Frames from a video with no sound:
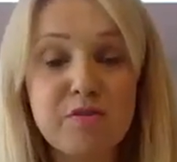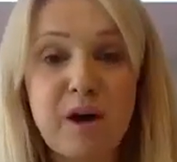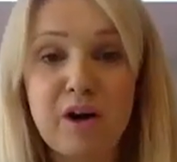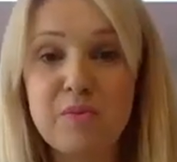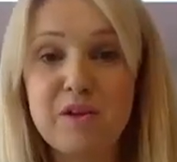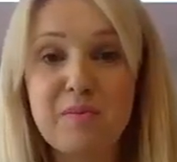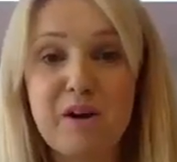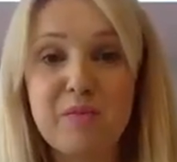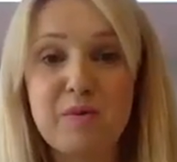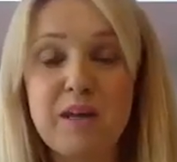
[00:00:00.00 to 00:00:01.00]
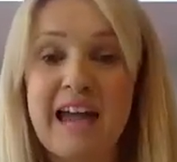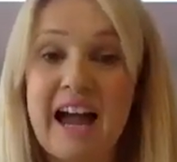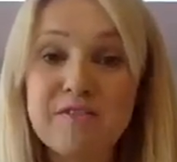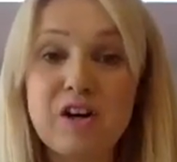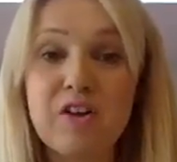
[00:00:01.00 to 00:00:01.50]
from home at the moment where they
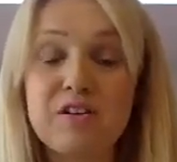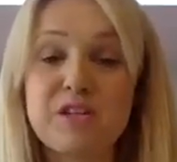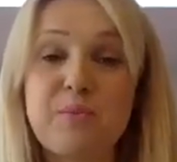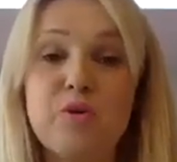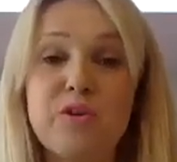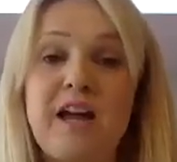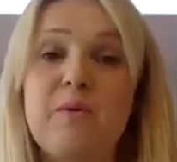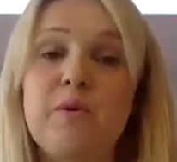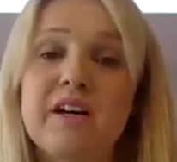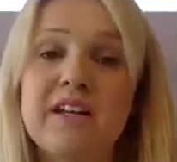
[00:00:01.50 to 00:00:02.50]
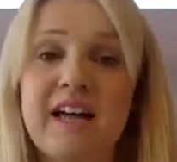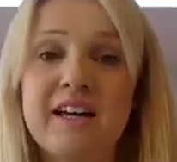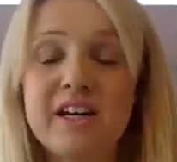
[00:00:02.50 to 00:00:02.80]
haven't got the support network and that